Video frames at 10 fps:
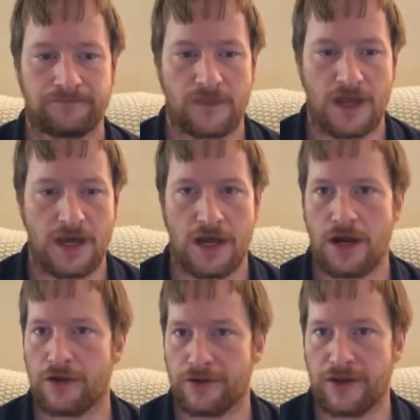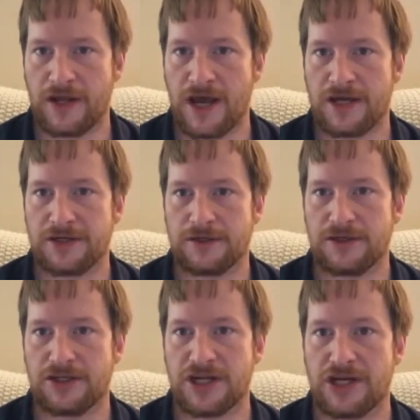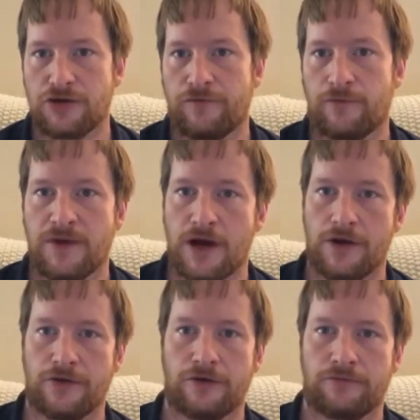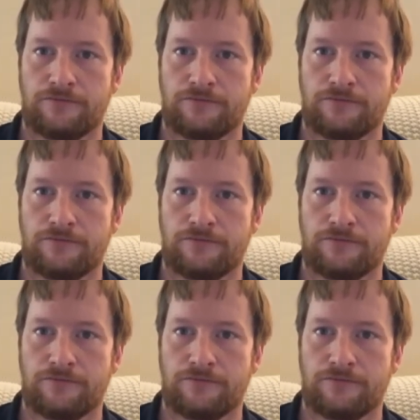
And other than that, stay tuned for my other